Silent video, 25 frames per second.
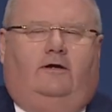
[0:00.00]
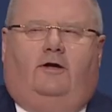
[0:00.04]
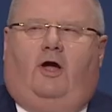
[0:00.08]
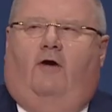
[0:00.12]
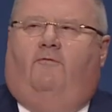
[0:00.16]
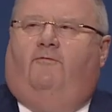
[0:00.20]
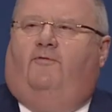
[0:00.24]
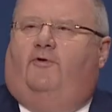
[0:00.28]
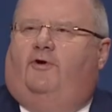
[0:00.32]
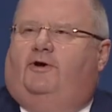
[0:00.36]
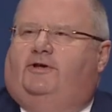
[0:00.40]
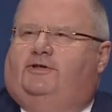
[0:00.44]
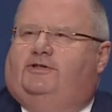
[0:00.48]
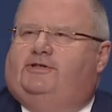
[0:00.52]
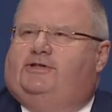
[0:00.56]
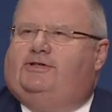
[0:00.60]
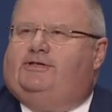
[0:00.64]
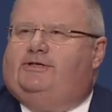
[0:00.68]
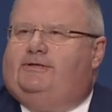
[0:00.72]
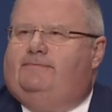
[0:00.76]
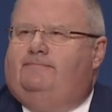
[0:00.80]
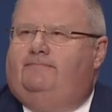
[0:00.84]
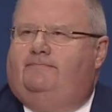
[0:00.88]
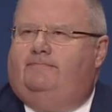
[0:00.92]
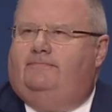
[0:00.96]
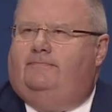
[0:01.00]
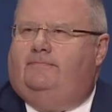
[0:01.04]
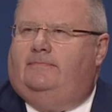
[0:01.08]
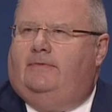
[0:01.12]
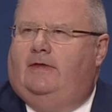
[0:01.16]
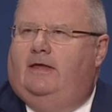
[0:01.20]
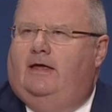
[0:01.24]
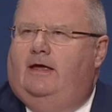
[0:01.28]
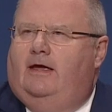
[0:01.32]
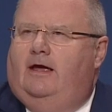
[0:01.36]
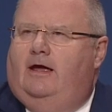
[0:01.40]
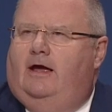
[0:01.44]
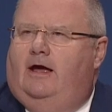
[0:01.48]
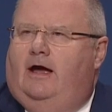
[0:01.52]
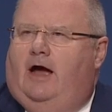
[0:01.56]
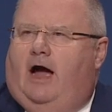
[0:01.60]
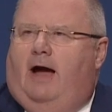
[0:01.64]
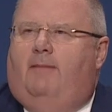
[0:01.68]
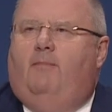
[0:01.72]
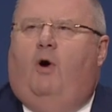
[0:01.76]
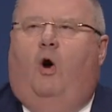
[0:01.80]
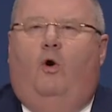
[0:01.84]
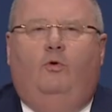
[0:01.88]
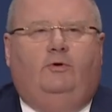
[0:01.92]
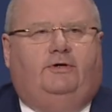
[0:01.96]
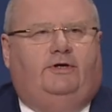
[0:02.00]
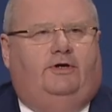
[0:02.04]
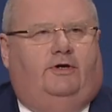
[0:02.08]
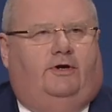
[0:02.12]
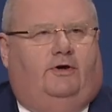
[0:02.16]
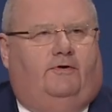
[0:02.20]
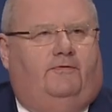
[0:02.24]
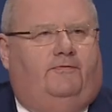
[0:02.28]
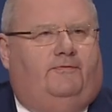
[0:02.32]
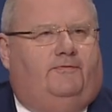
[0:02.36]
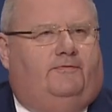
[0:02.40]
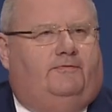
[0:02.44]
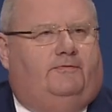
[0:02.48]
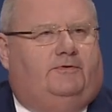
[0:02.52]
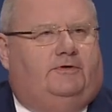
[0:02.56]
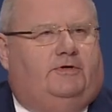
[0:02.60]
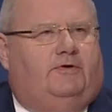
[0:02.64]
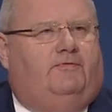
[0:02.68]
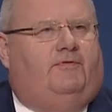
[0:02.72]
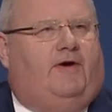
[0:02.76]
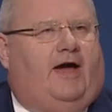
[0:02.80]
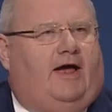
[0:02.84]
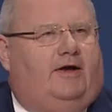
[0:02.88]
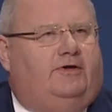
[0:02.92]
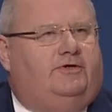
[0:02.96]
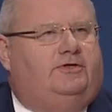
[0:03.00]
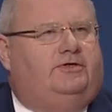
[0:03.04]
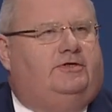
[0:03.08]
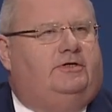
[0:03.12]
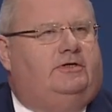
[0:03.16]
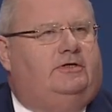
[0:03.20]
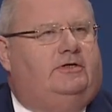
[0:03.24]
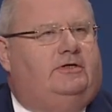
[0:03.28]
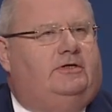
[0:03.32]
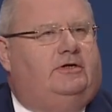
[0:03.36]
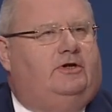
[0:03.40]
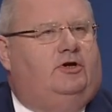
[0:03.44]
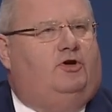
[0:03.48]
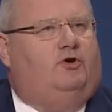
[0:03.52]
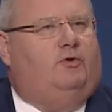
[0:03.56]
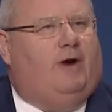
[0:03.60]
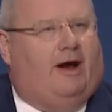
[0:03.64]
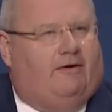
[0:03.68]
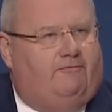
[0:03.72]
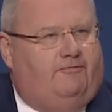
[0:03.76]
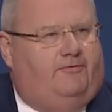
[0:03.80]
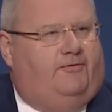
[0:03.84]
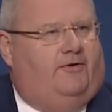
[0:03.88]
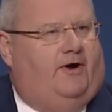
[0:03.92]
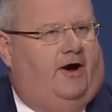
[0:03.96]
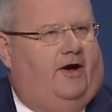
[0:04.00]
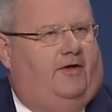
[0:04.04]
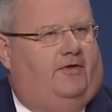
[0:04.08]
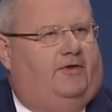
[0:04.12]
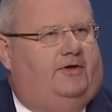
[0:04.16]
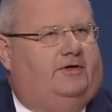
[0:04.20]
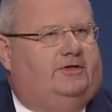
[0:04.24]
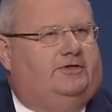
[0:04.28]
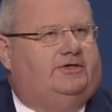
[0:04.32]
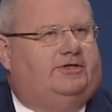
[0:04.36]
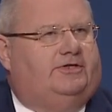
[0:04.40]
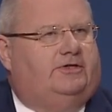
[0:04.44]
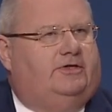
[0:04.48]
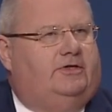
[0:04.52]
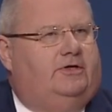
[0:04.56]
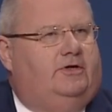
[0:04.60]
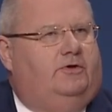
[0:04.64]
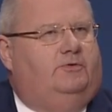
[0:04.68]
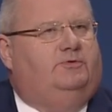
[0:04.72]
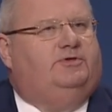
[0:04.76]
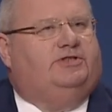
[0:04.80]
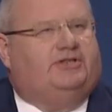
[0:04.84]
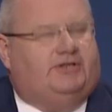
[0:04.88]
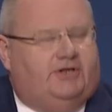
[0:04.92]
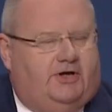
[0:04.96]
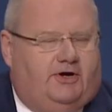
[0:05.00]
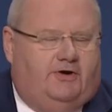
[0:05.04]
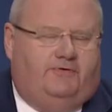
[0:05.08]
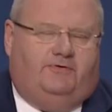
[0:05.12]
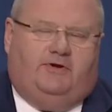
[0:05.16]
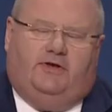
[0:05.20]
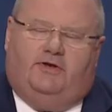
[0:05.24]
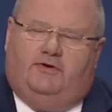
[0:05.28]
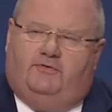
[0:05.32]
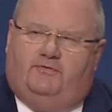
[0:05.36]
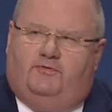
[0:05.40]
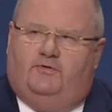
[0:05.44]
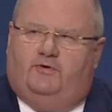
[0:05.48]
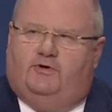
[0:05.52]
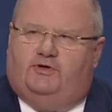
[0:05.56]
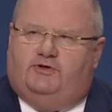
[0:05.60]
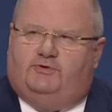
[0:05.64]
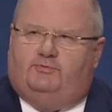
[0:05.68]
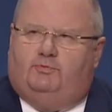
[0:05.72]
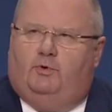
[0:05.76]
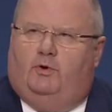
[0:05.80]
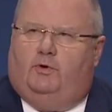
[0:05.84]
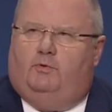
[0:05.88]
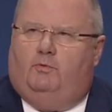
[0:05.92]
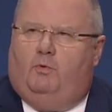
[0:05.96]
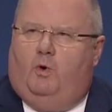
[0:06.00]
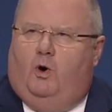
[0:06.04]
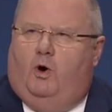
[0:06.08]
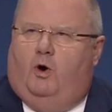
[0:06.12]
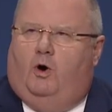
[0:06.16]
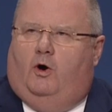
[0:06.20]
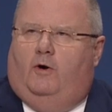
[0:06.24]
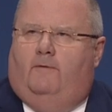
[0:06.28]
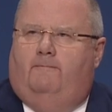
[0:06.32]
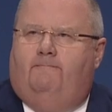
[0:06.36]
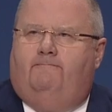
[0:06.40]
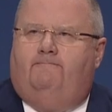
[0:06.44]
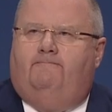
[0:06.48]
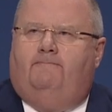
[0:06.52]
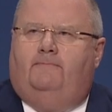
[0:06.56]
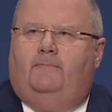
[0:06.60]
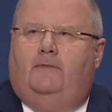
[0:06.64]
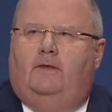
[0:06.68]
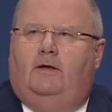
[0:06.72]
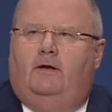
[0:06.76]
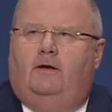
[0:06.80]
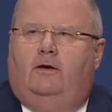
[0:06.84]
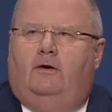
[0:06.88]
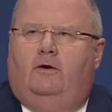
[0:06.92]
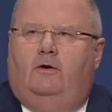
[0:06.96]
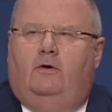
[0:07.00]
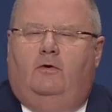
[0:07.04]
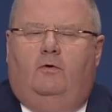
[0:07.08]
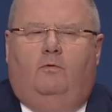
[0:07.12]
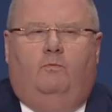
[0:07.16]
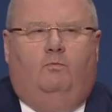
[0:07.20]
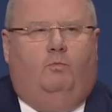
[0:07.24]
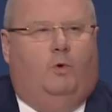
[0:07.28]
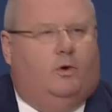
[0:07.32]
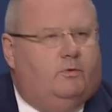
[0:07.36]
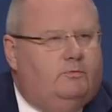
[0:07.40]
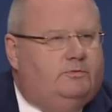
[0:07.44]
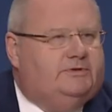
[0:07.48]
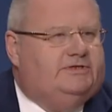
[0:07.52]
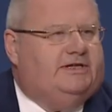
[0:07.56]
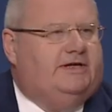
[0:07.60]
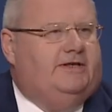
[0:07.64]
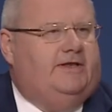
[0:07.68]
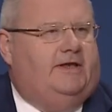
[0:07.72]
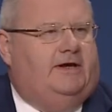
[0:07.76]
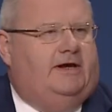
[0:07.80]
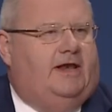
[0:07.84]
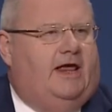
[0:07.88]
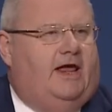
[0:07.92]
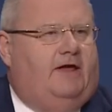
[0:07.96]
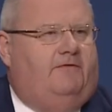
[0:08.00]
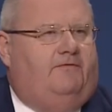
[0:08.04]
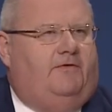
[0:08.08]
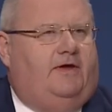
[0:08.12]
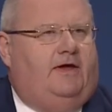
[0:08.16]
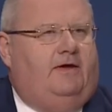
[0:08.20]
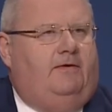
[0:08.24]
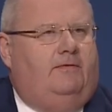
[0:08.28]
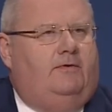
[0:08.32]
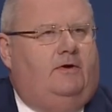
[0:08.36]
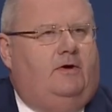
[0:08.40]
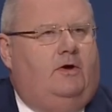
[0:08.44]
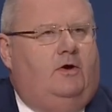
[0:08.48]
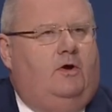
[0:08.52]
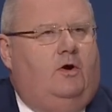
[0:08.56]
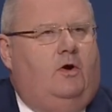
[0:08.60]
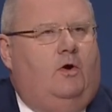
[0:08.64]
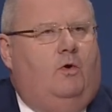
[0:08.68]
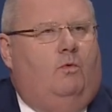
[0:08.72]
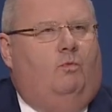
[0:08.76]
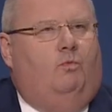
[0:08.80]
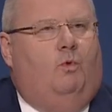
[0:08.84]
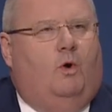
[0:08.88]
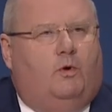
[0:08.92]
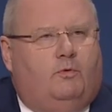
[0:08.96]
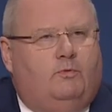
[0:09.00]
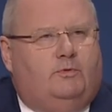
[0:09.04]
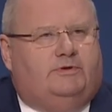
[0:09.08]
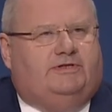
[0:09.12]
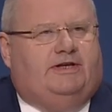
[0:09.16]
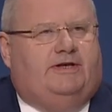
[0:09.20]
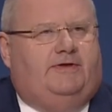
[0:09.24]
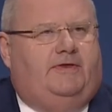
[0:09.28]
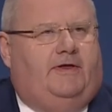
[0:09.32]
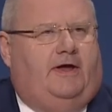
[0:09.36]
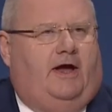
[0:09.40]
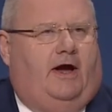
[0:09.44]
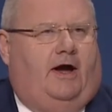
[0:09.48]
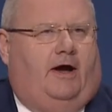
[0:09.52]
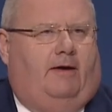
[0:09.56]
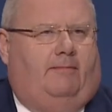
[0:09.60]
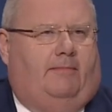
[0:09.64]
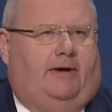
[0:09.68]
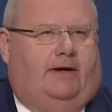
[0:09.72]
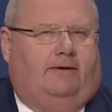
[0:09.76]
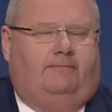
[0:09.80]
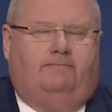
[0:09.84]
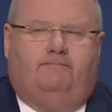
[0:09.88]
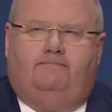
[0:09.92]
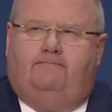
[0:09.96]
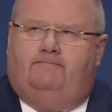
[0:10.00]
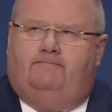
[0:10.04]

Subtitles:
conference. I'm old enough to have had grandfathers who served in the First World War. One was in the Navy, one was in the Army.